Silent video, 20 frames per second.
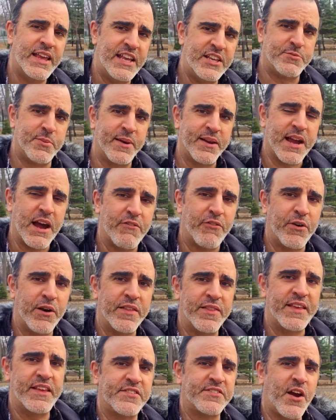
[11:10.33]
been
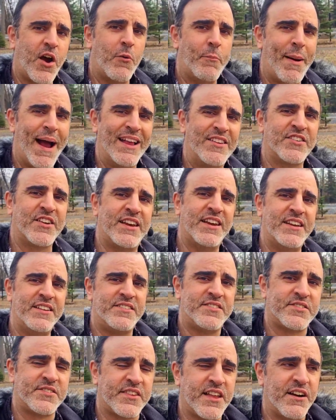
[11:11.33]
covering the Sour Patch
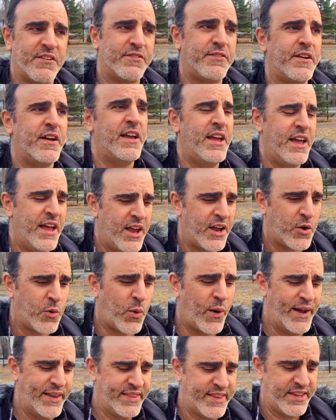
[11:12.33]
Kids stuff
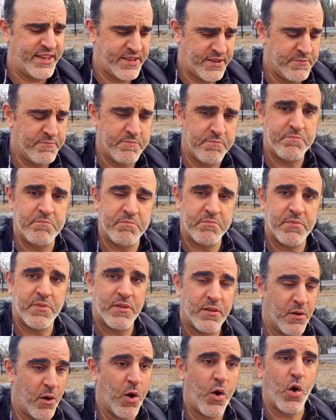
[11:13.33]
quite
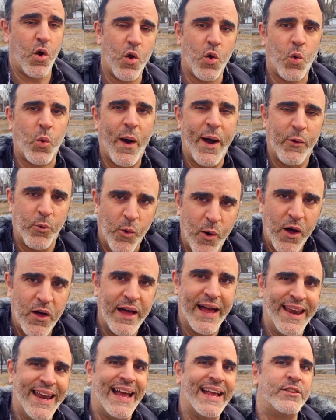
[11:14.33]
well,
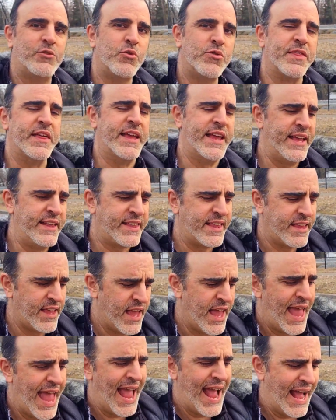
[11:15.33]
and I do think he
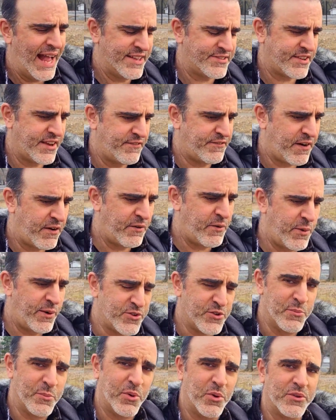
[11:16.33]
has a very
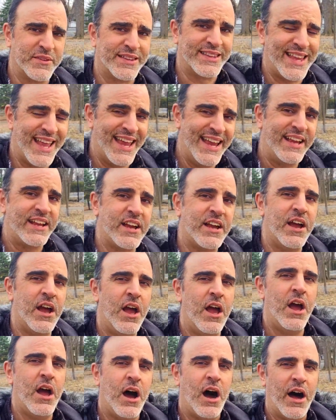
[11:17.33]
reasonable take
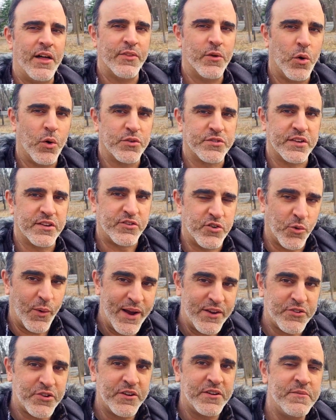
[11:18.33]
on the whole
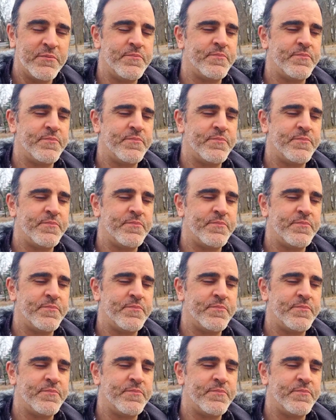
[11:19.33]
situation.